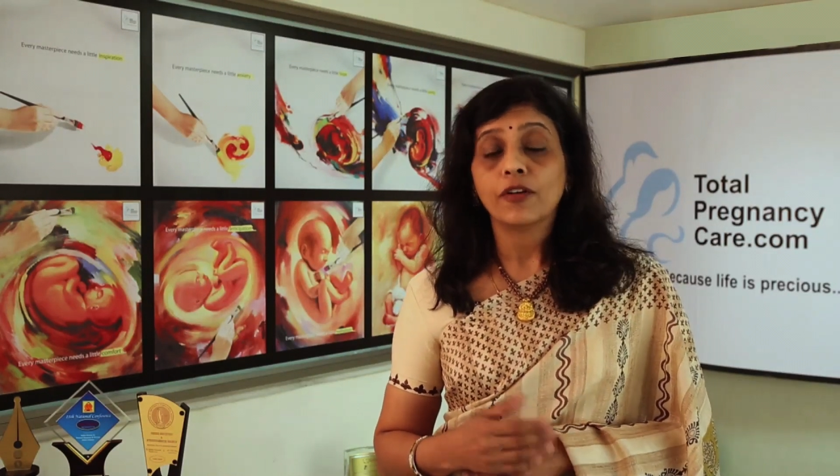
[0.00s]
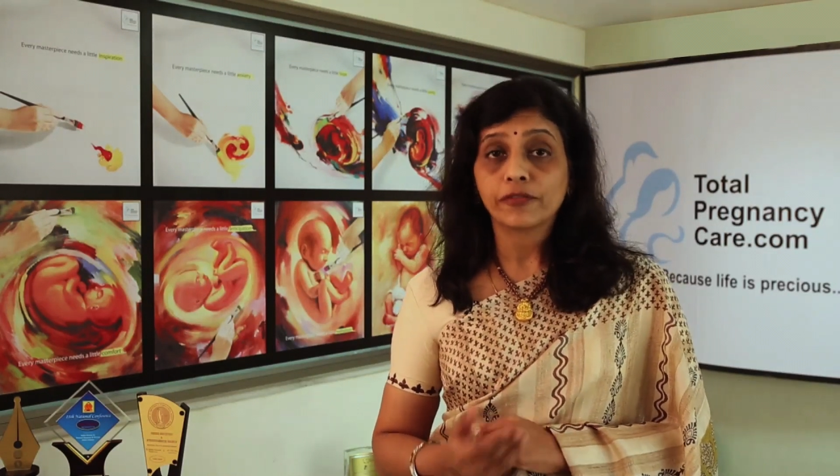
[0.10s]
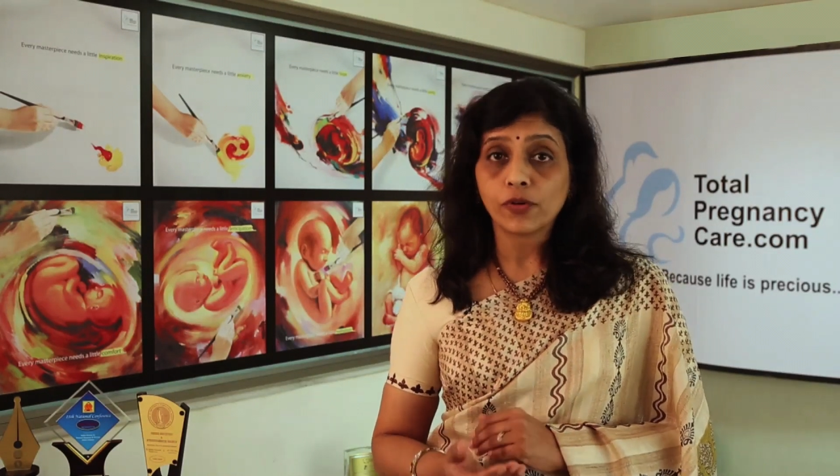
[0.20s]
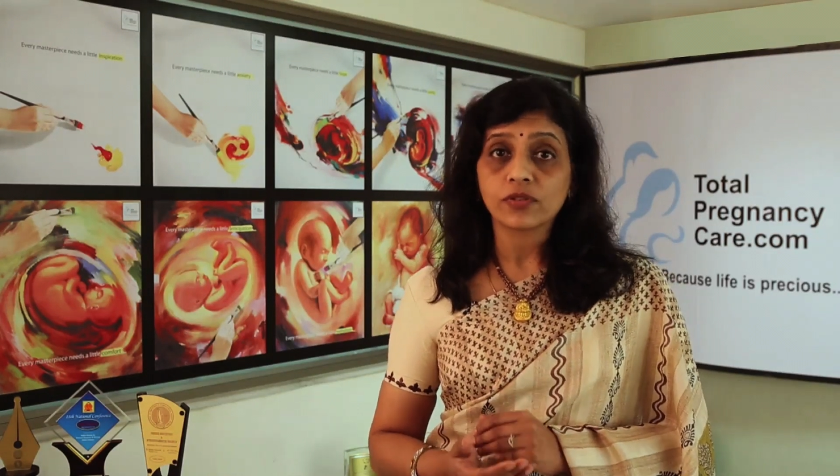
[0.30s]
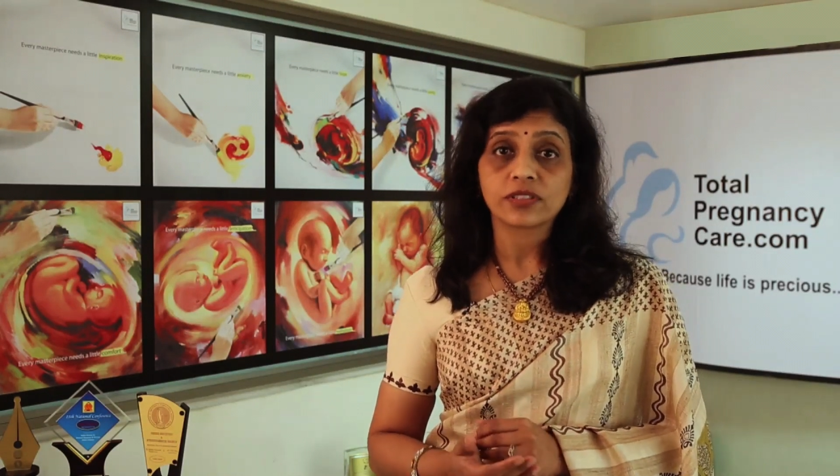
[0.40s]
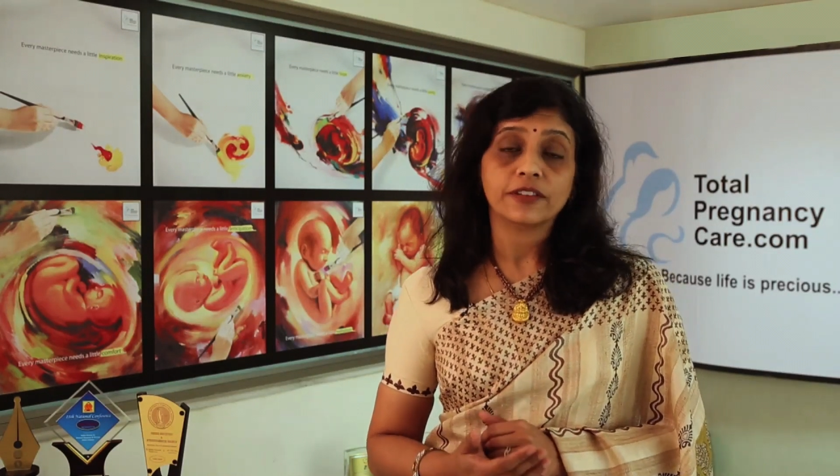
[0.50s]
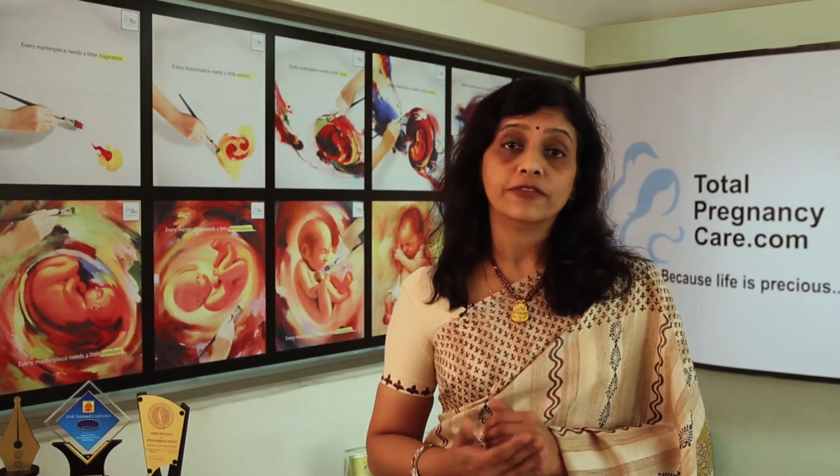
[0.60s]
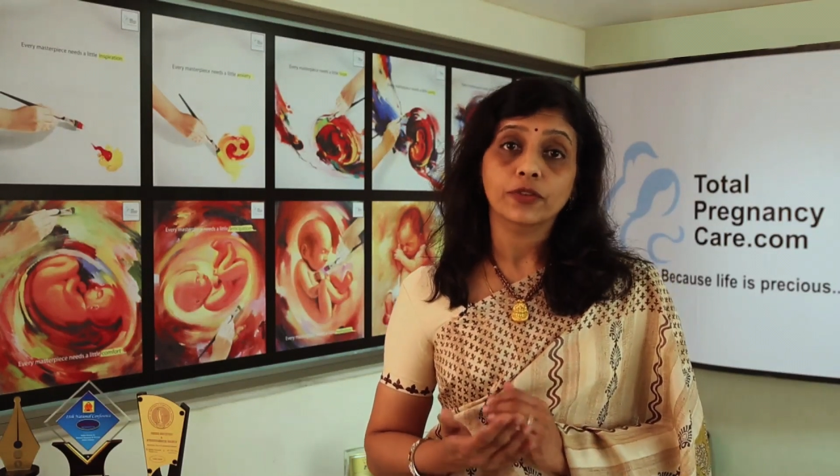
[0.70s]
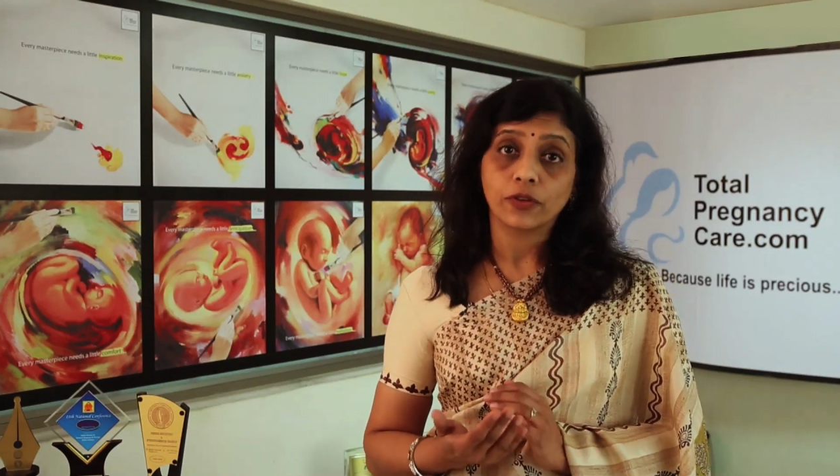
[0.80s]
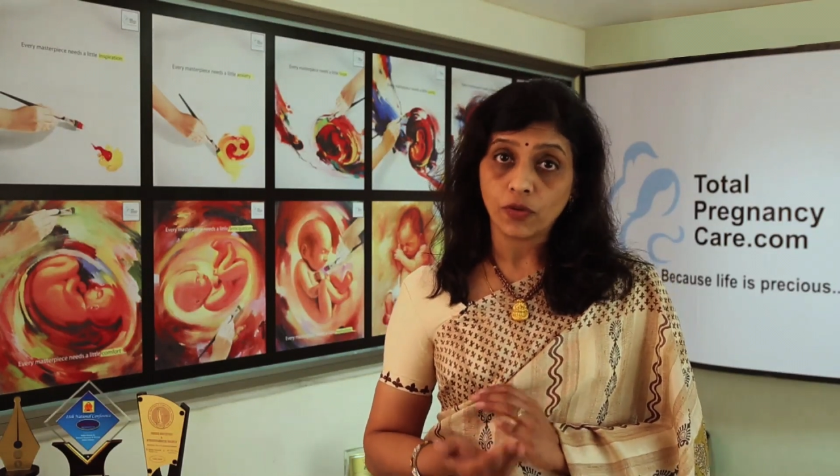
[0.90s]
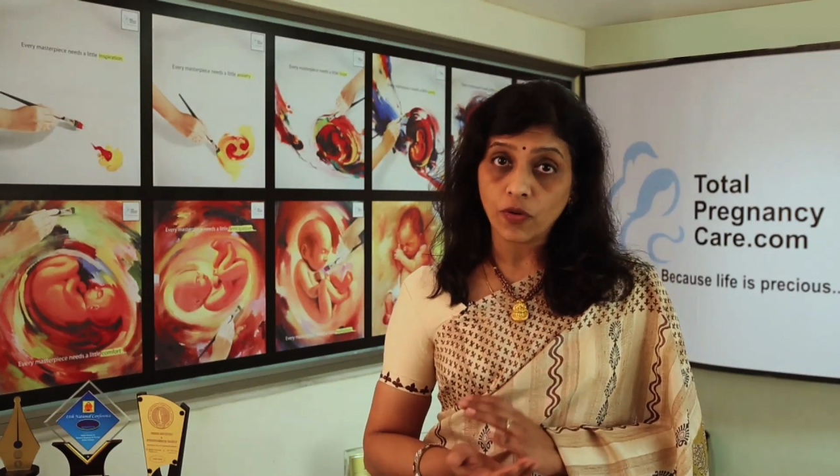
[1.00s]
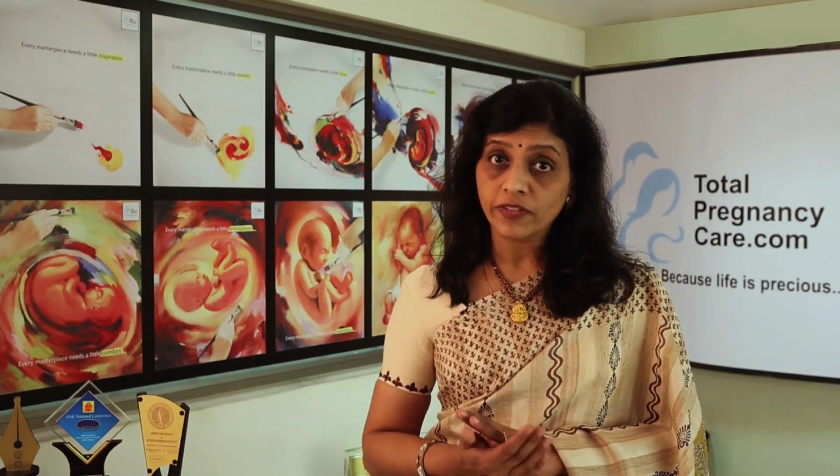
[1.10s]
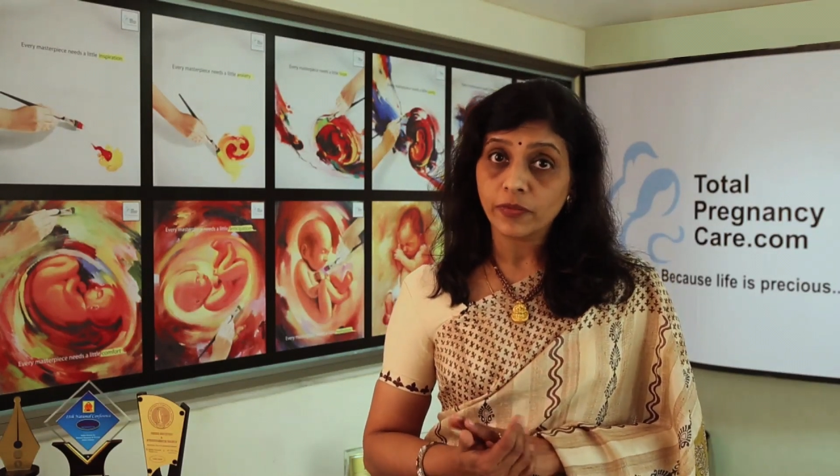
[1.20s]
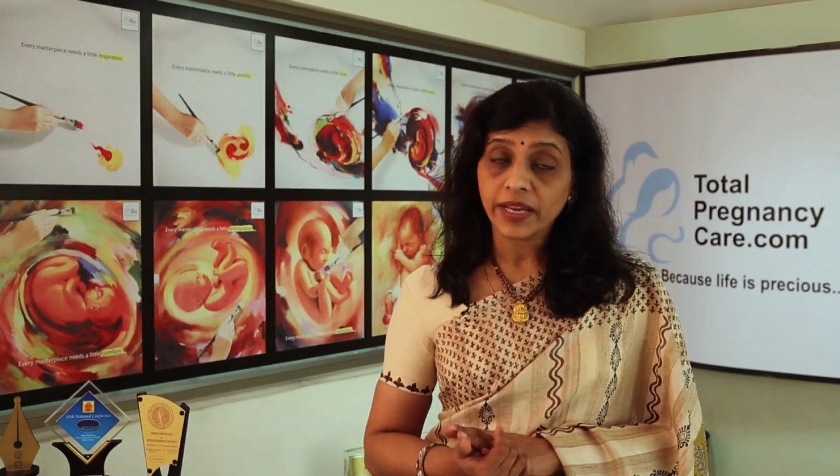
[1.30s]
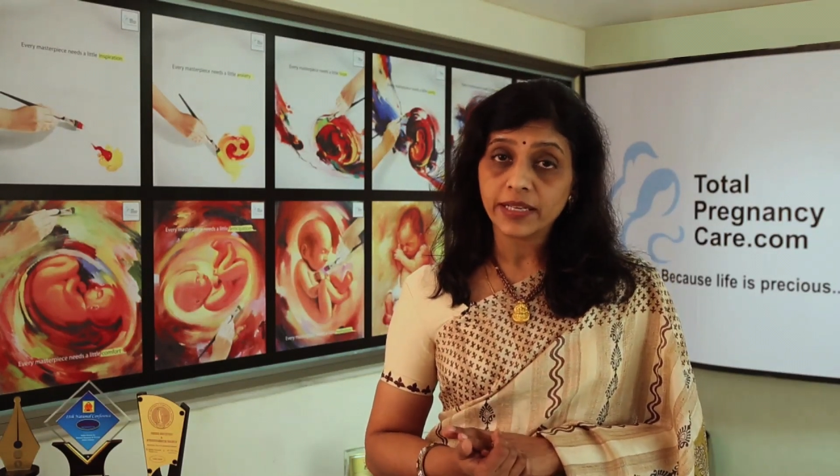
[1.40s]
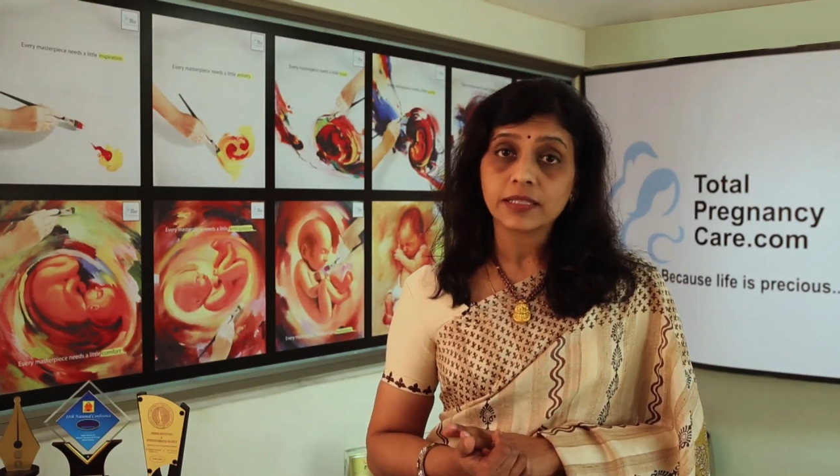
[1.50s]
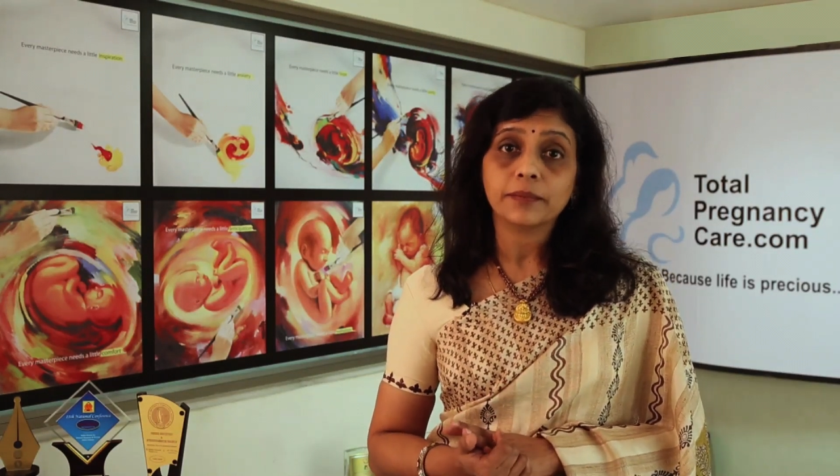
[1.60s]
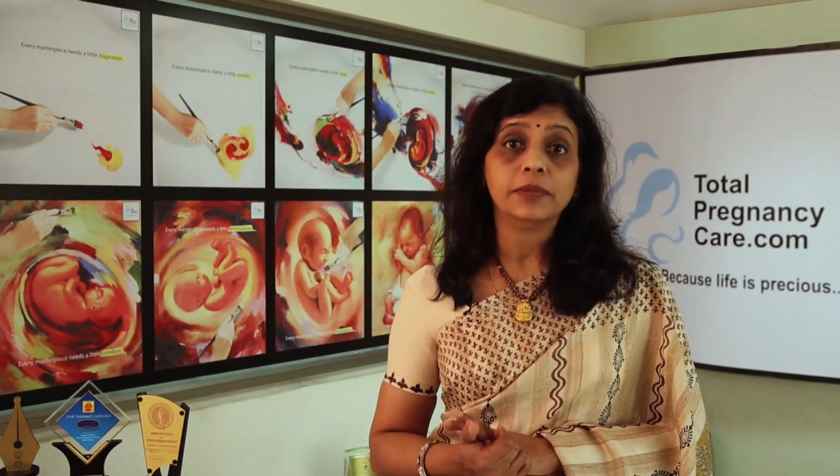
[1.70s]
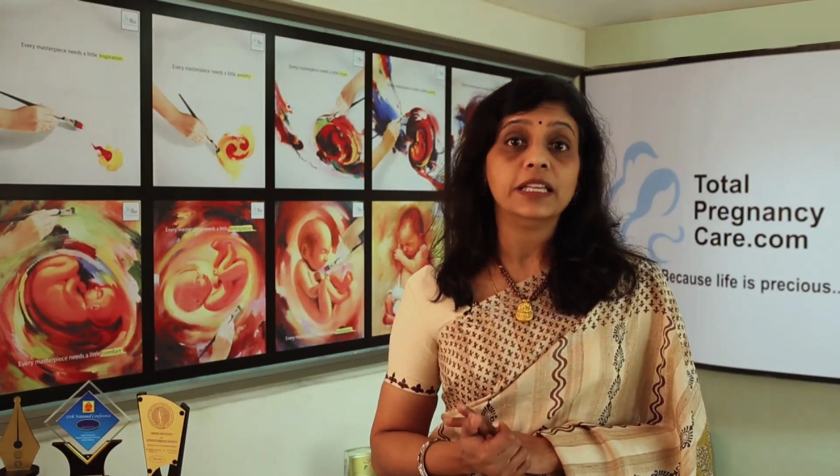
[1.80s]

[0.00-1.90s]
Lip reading: Of course, if you are overweight,